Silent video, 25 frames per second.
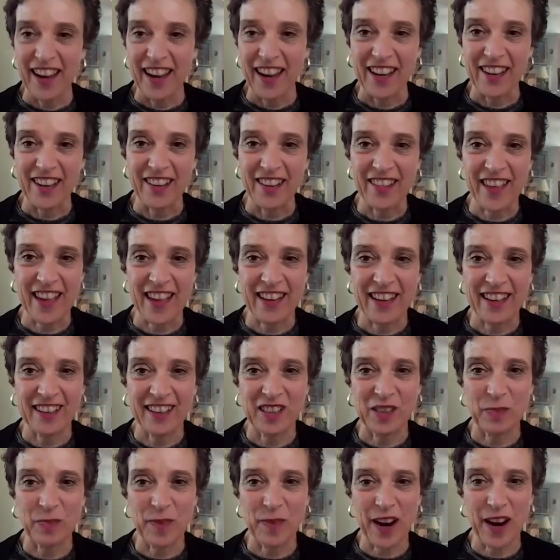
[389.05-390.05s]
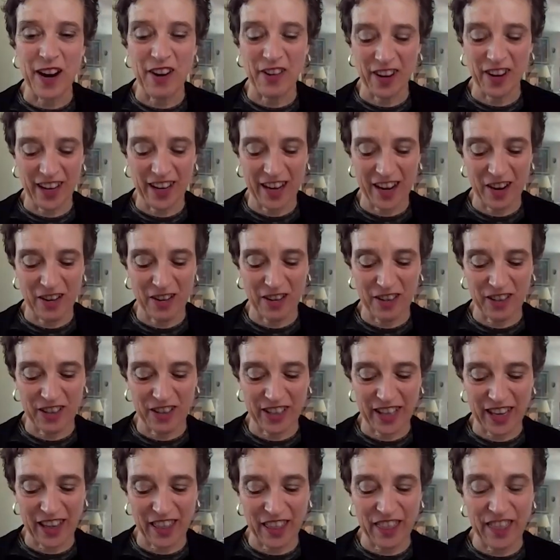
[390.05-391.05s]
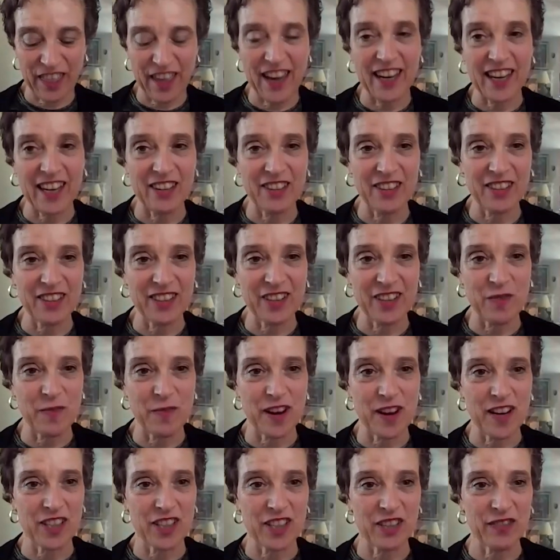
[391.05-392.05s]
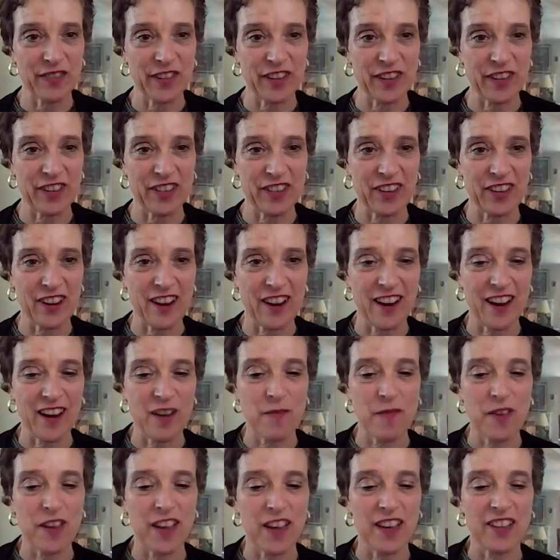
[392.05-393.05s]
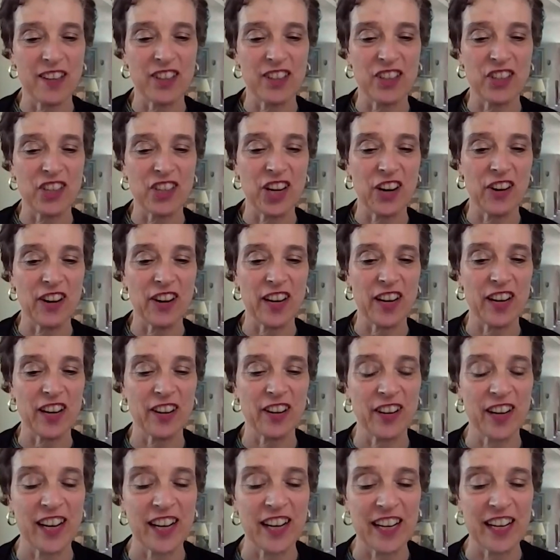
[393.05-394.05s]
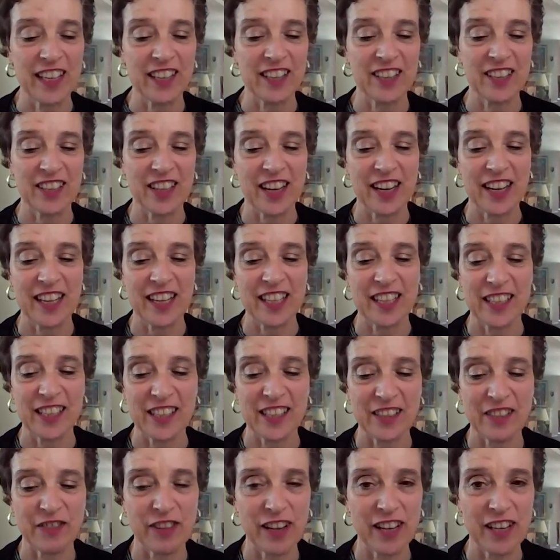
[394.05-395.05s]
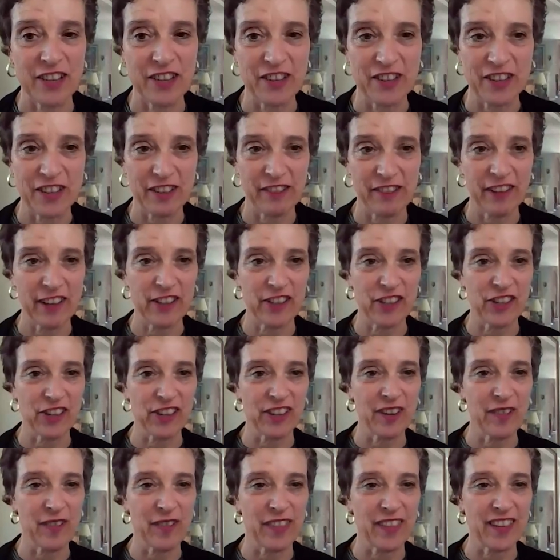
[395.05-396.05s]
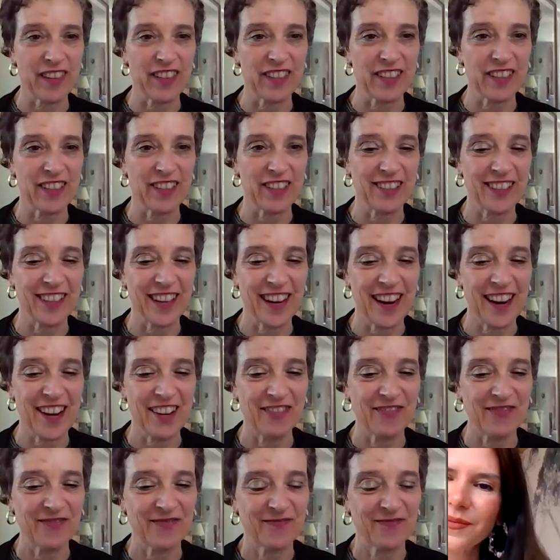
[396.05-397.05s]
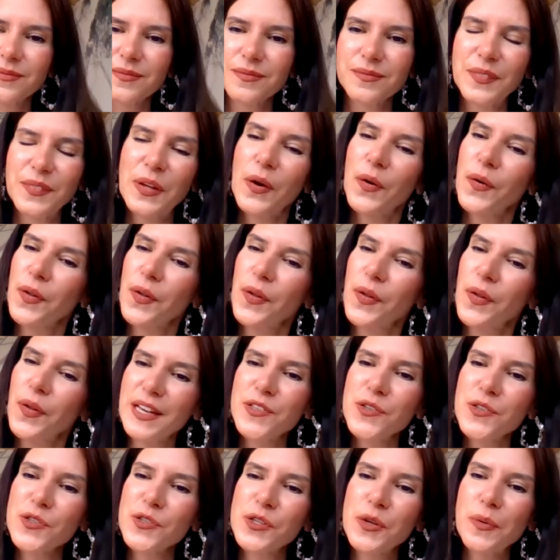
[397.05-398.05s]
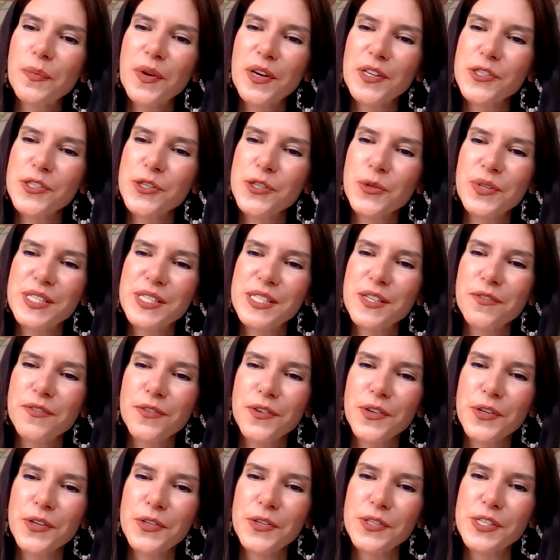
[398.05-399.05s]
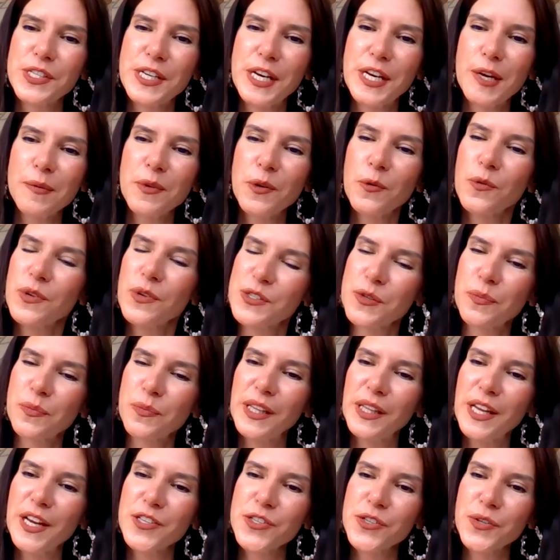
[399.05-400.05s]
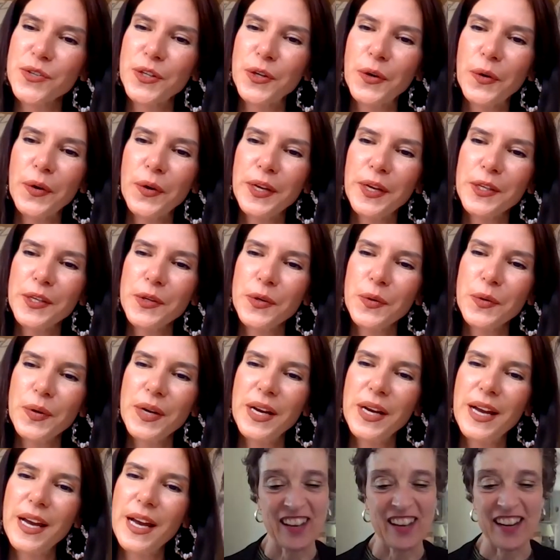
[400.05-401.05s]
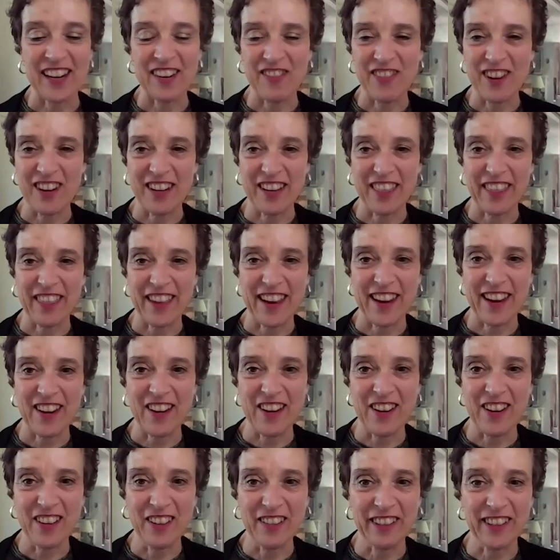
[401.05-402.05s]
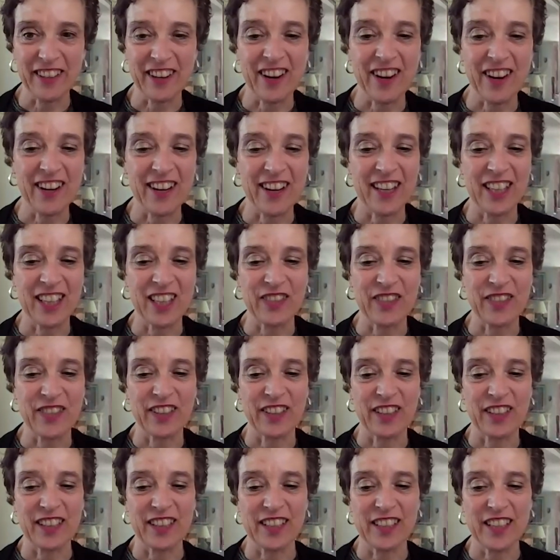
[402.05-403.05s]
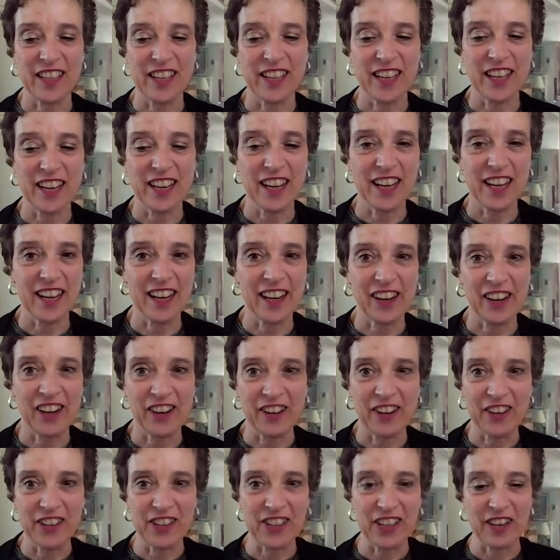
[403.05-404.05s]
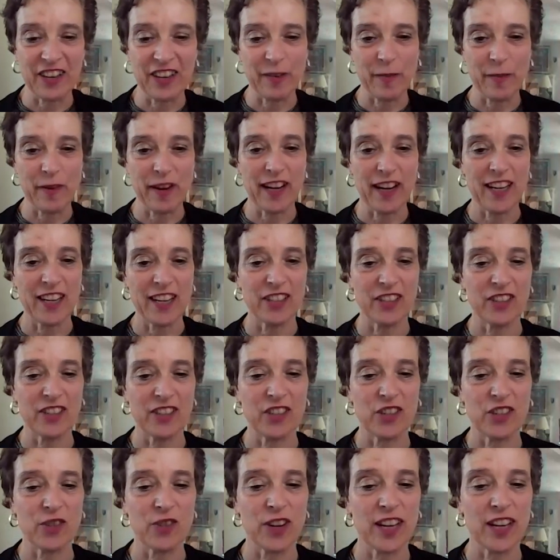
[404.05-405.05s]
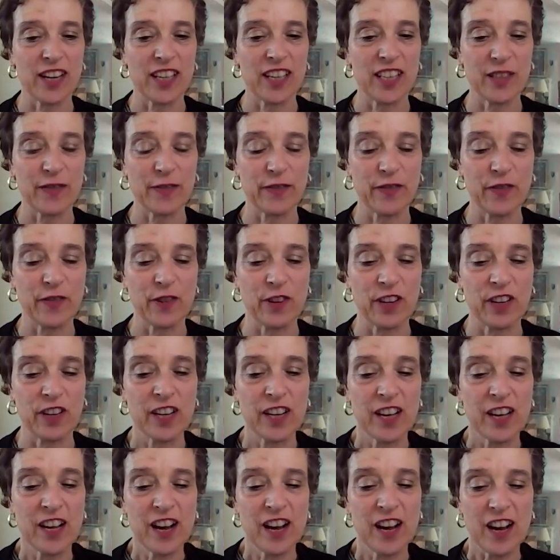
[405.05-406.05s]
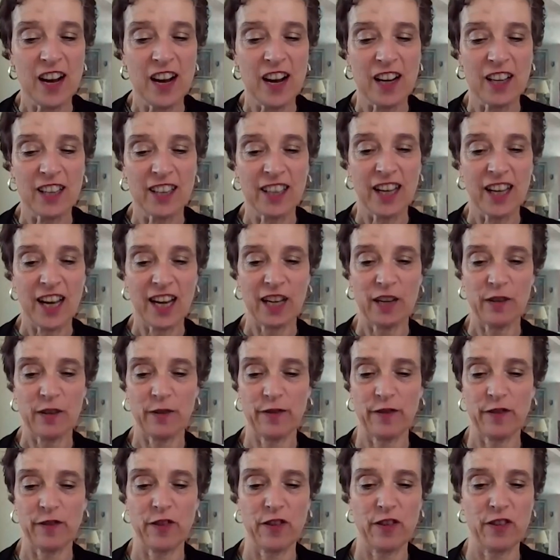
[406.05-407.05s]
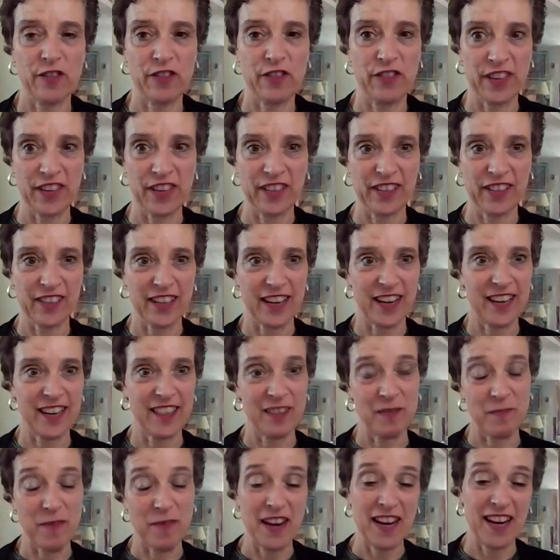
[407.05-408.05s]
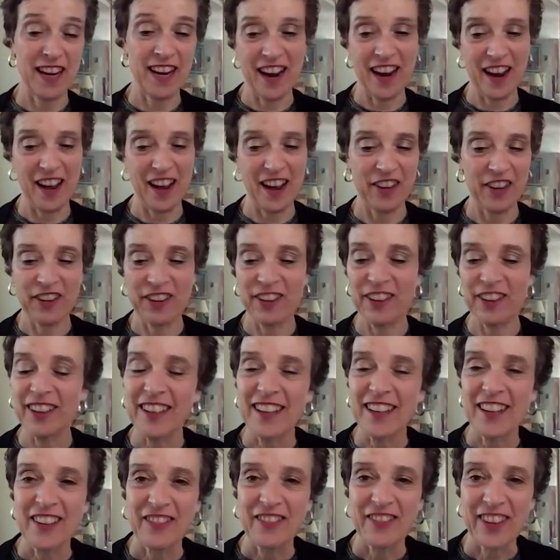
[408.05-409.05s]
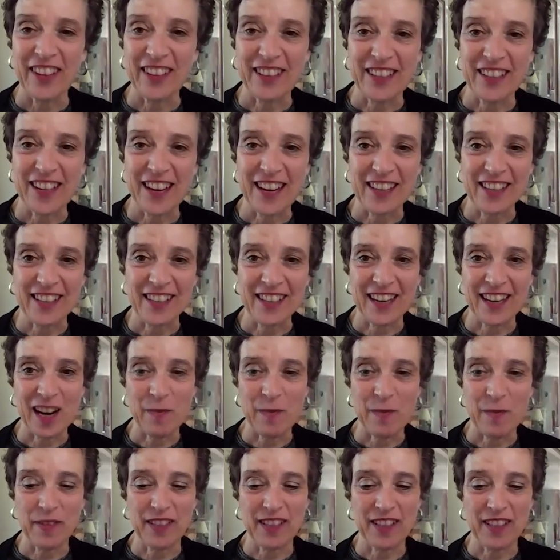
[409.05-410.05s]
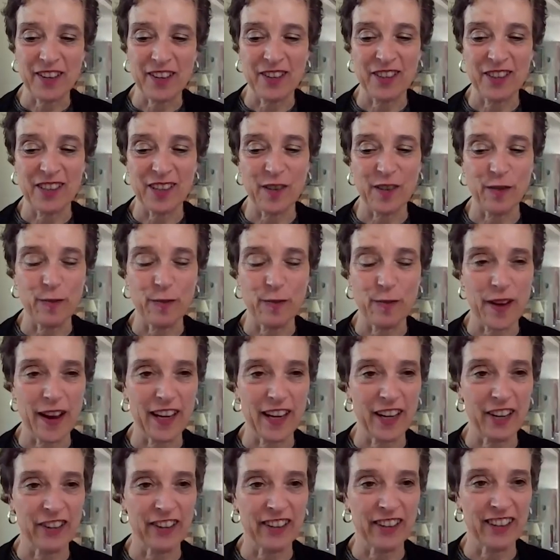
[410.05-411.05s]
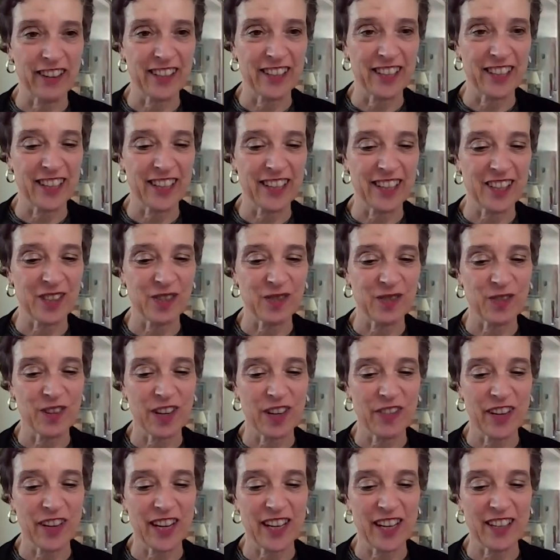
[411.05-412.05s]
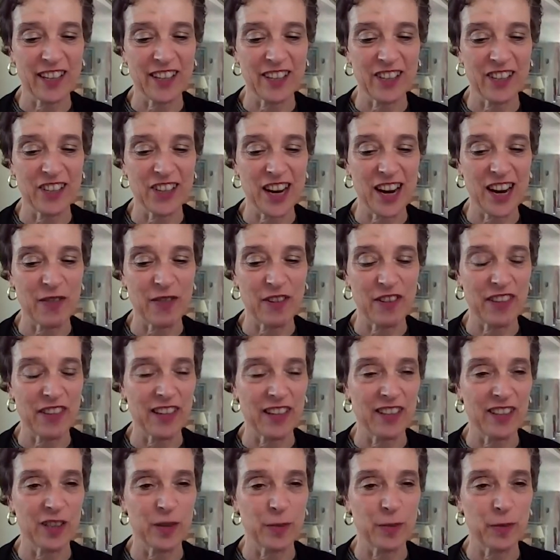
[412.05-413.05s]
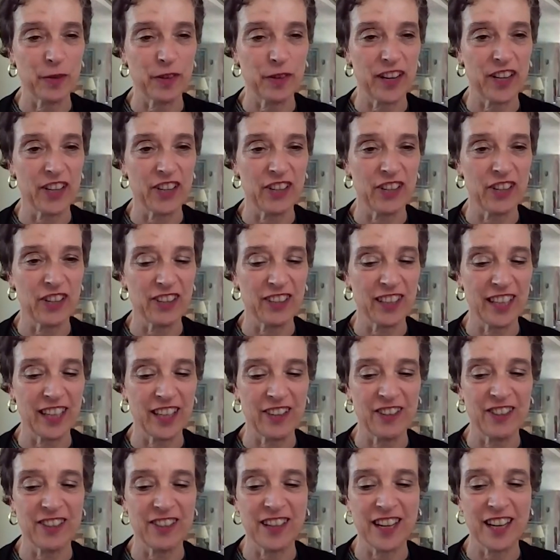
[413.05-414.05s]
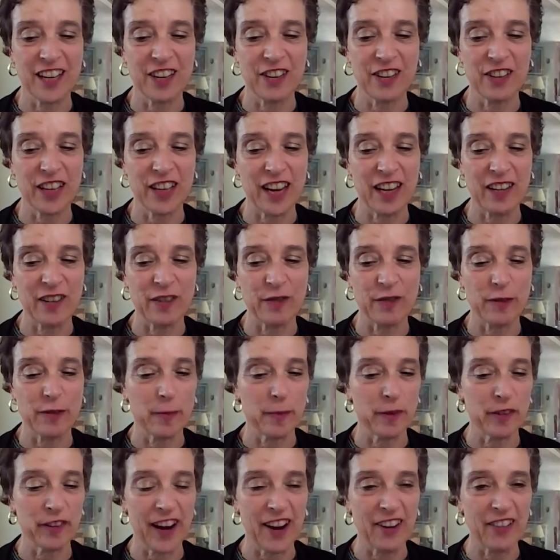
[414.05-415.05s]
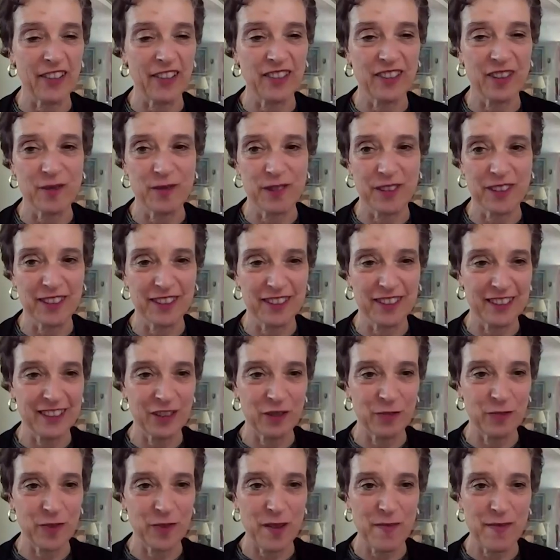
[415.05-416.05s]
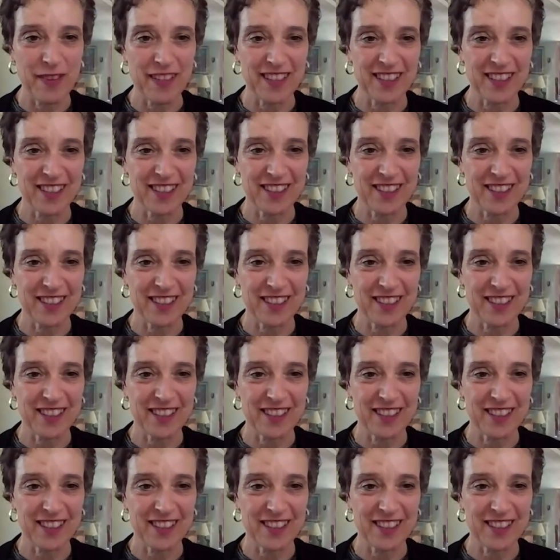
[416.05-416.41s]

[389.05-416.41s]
And on that inspiring note, Odette, thank you so much for your time and sharing your insights and your career journey with us here today. No, thank you so much, Chrissy, for your time. It was a pleasure knowing you. I want to thank all of our audience for listening and encourage everybody to join us online for this and the many other fantastic episodes of My Career in 6, where we get to chat with inspirational leaders like Odette from around the world of payments.